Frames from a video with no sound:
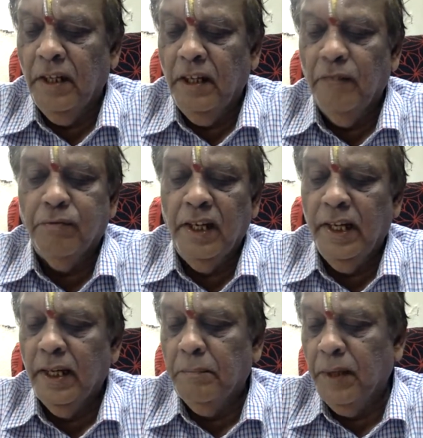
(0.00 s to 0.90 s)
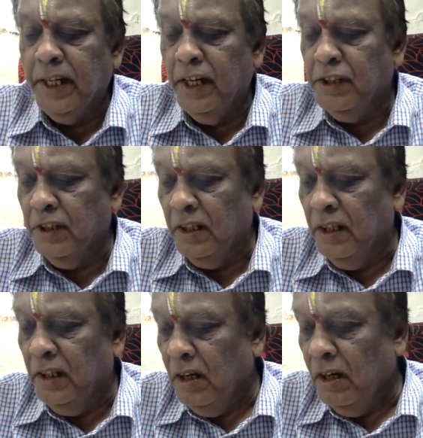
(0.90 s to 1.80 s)
in filing application
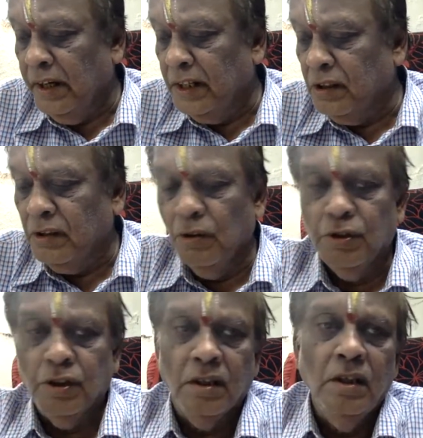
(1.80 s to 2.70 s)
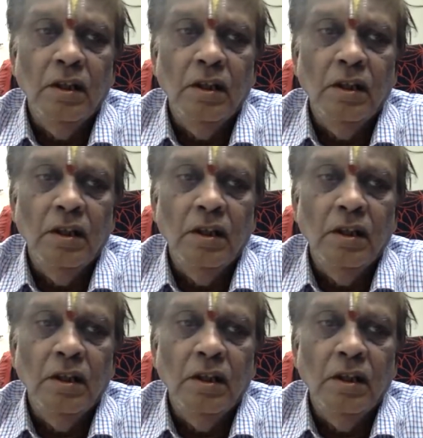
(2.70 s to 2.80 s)
or execution.